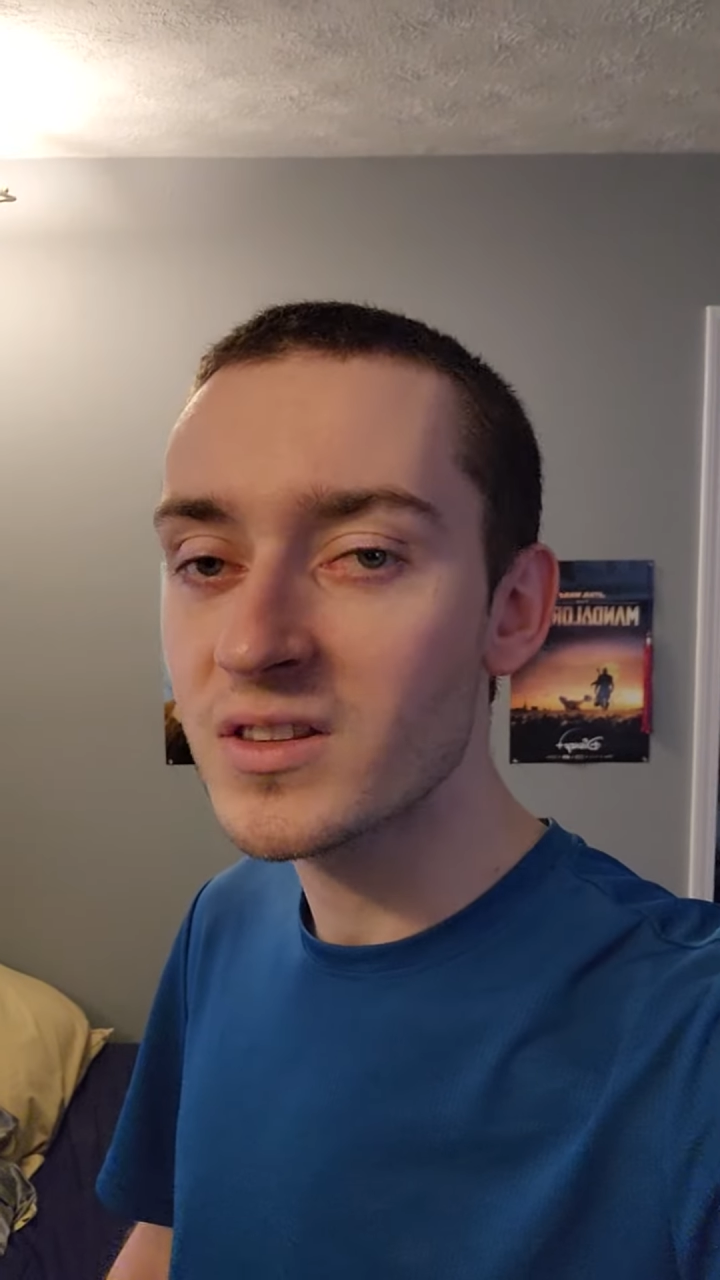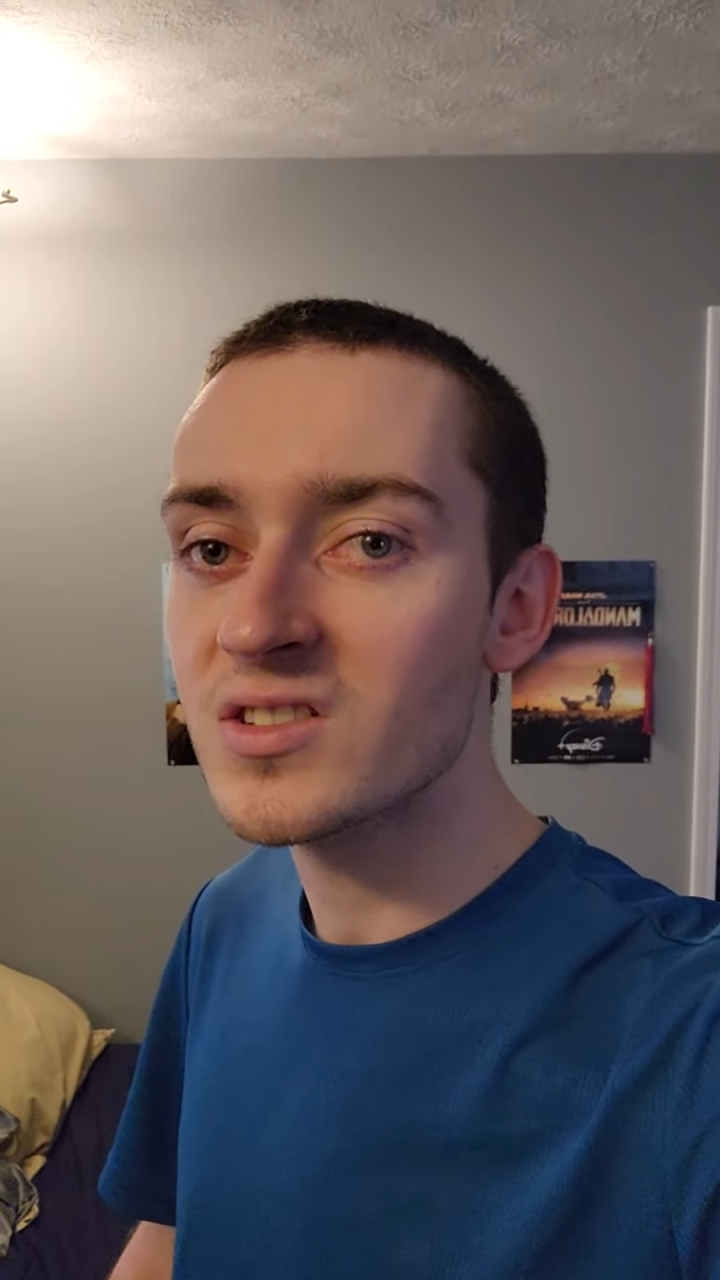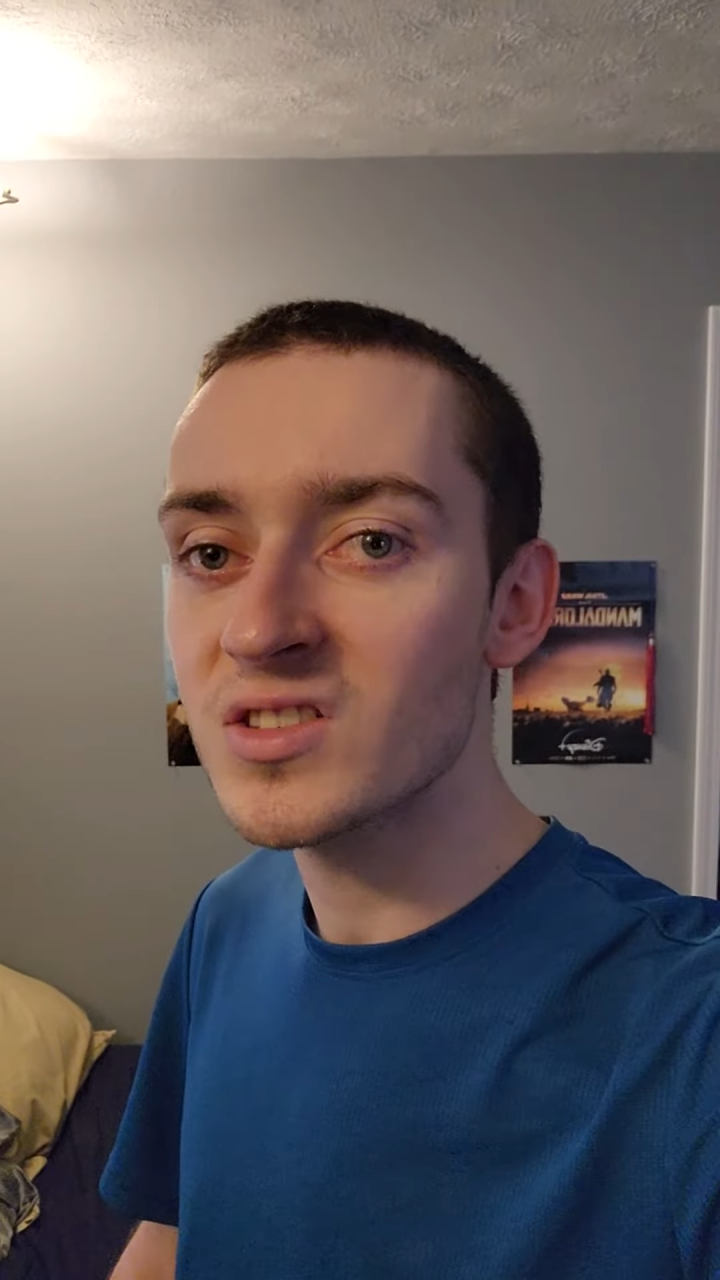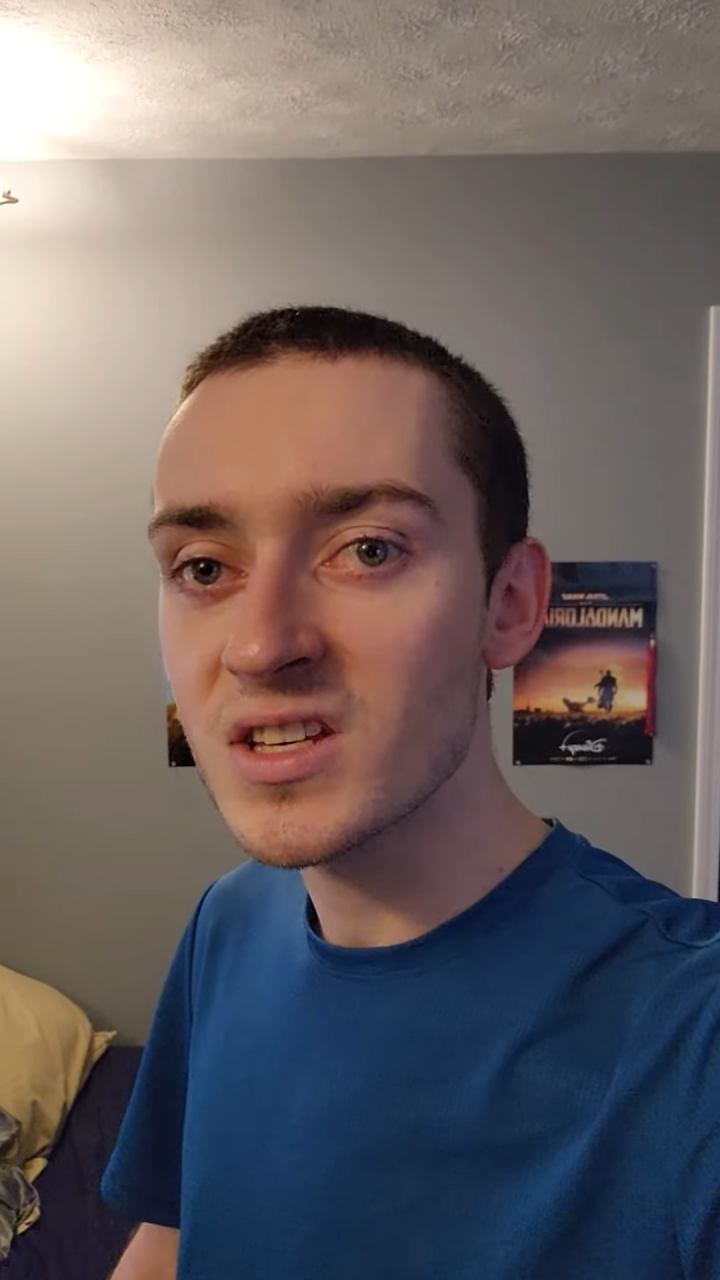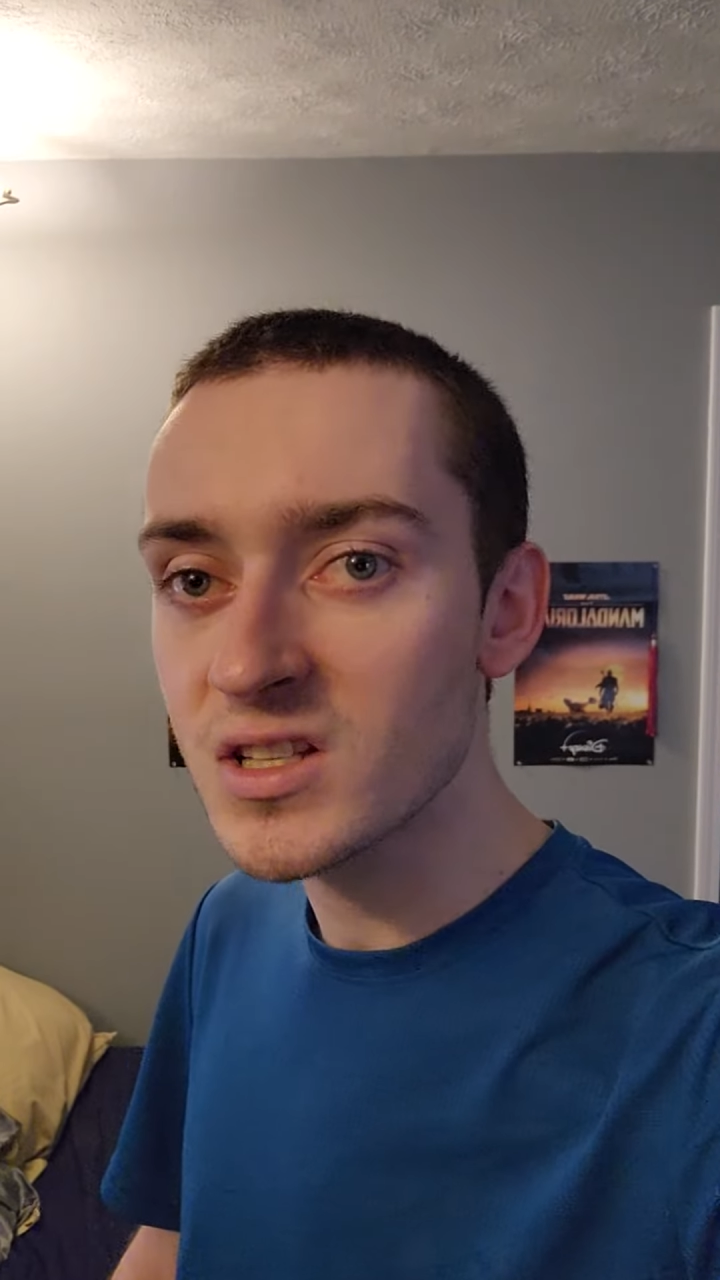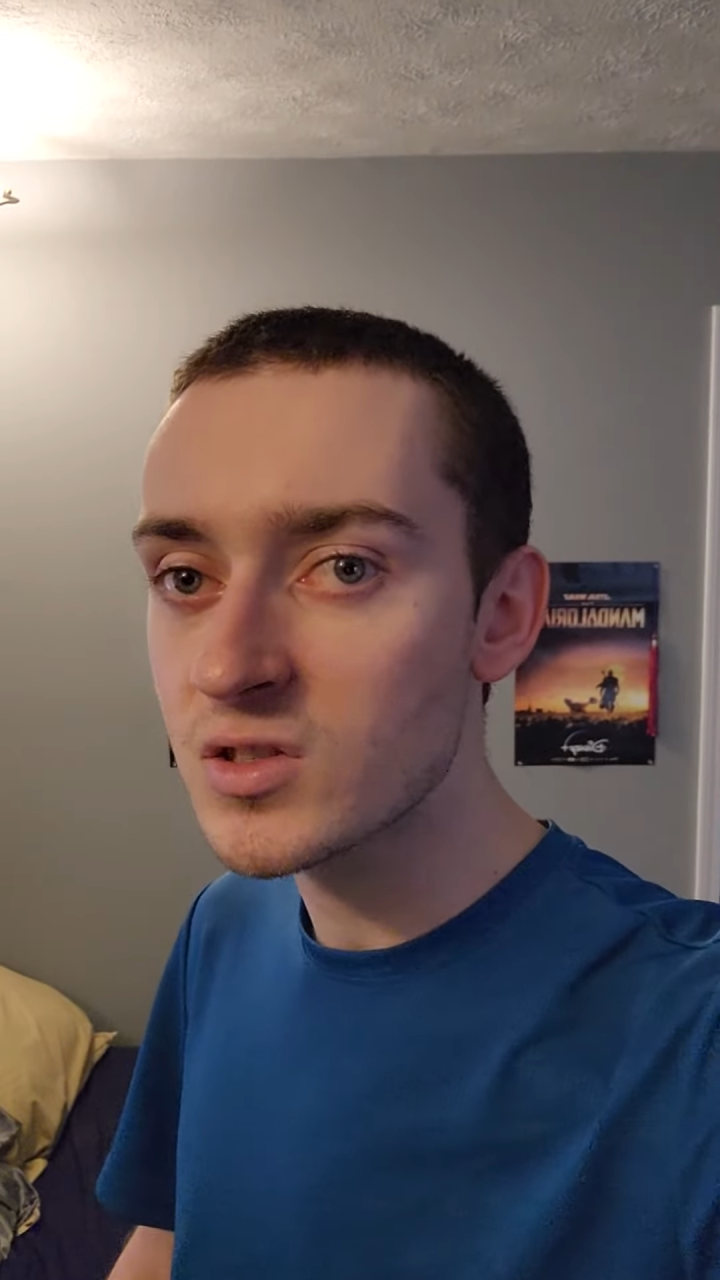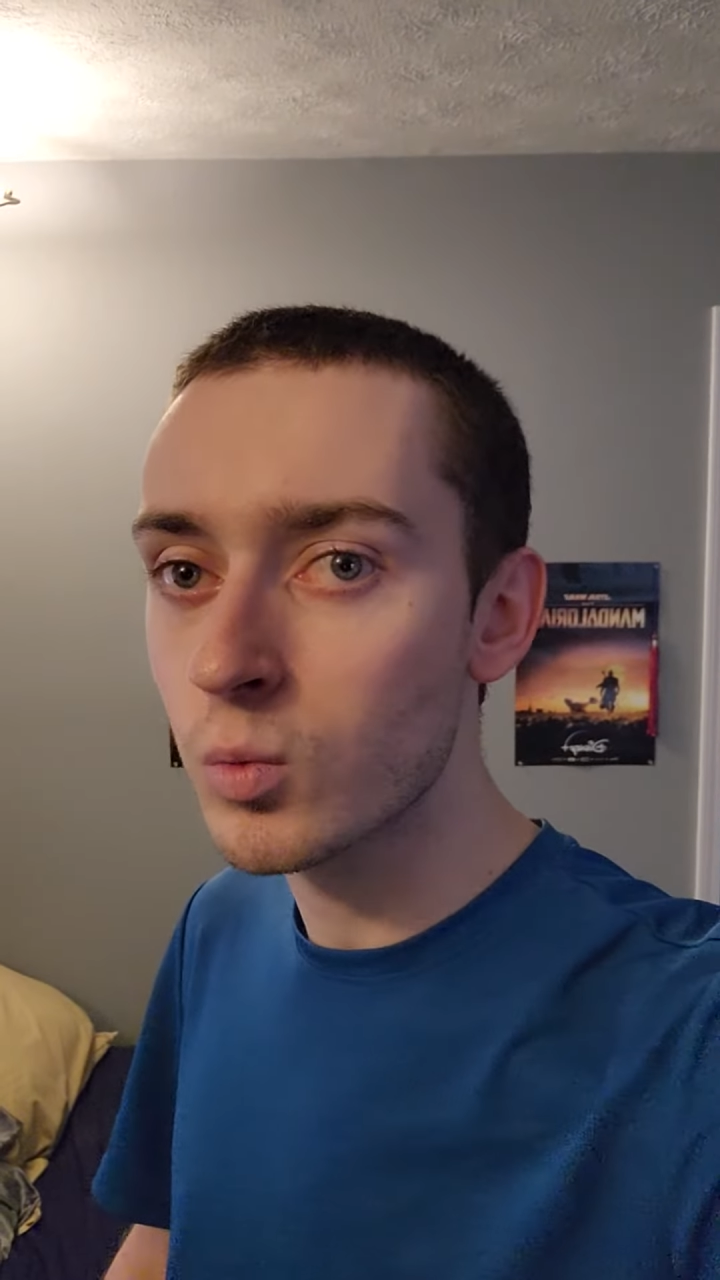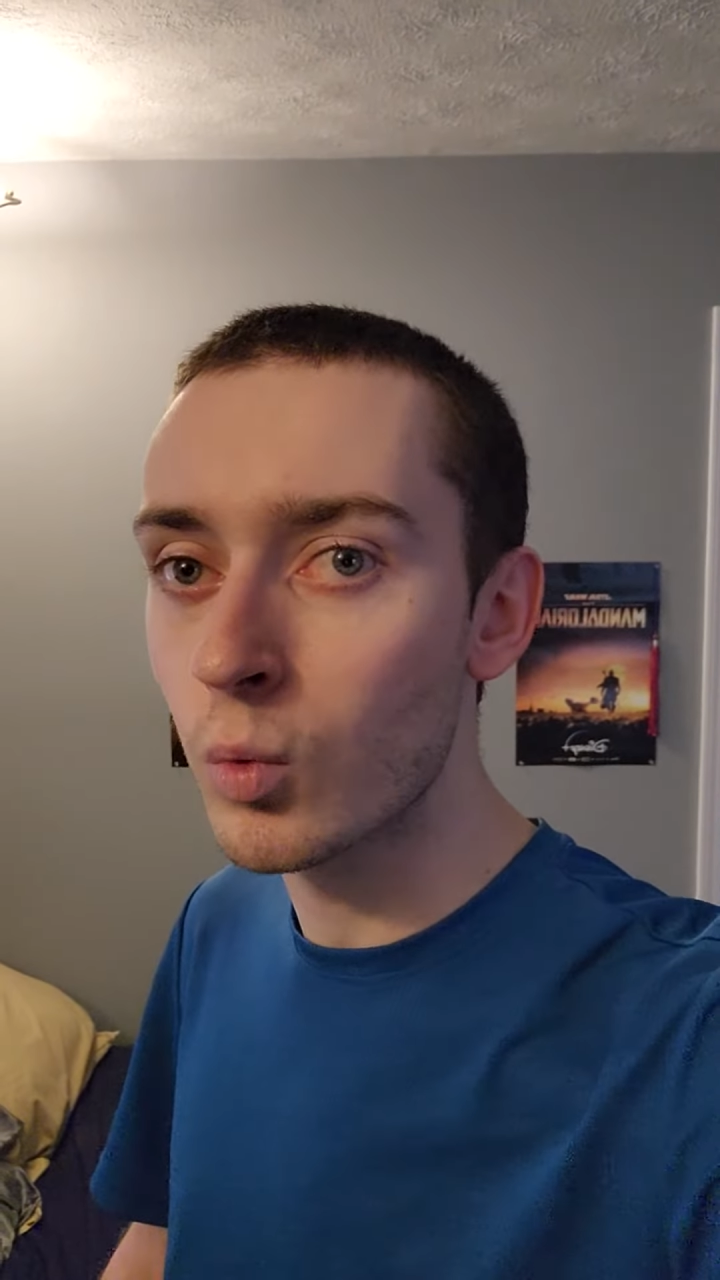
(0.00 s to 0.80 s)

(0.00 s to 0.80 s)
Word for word: the scenes